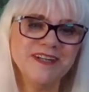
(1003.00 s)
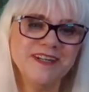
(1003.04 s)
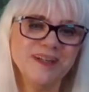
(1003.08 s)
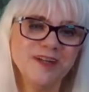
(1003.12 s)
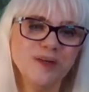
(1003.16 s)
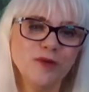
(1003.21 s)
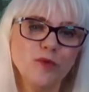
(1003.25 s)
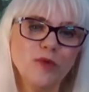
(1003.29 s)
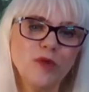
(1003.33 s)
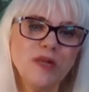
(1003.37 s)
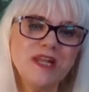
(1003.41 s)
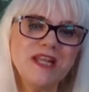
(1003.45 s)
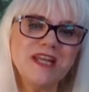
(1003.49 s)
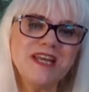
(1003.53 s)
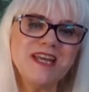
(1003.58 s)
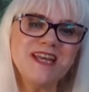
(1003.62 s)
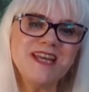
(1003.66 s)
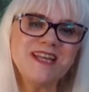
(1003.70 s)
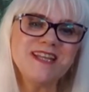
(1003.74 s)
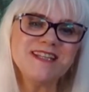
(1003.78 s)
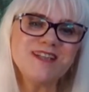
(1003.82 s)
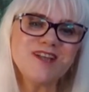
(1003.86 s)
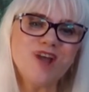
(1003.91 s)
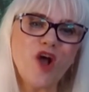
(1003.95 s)
Well,
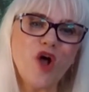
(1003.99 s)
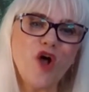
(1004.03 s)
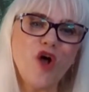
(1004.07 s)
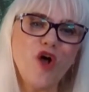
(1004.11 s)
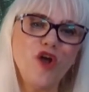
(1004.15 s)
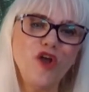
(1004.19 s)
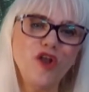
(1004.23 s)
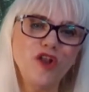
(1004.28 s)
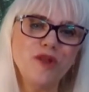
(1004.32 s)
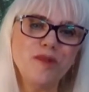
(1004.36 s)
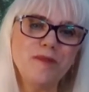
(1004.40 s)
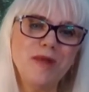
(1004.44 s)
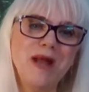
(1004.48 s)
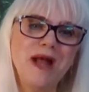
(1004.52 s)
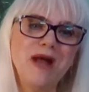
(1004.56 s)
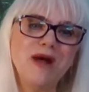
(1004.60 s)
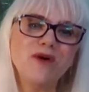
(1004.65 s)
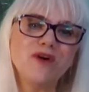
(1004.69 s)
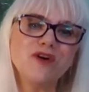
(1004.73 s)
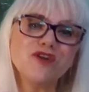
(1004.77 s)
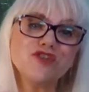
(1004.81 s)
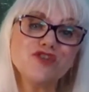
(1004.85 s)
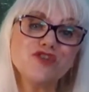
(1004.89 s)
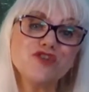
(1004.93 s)
it's all
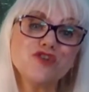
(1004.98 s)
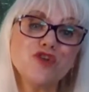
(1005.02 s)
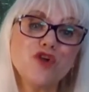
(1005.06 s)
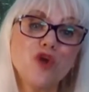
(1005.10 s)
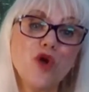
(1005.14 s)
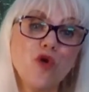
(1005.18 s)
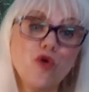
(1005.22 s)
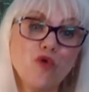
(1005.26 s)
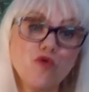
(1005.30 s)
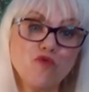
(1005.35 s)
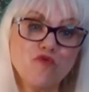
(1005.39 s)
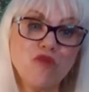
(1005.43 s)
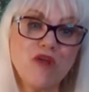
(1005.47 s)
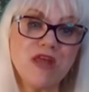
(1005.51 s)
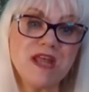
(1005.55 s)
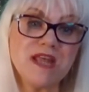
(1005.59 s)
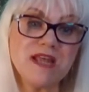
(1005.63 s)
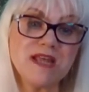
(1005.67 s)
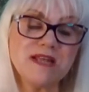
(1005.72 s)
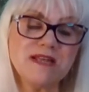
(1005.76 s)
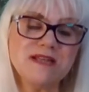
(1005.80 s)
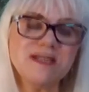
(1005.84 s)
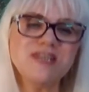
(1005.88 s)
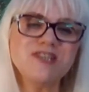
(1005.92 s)
about soul
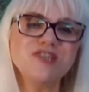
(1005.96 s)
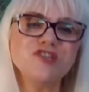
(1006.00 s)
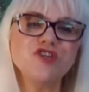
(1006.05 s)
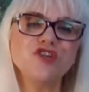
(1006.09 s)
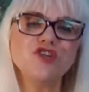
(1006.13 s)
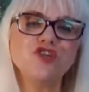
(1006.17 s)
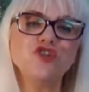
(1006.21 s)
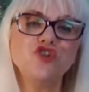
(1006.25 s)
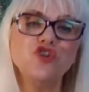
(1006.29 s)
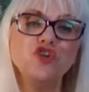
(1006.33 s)
recognition.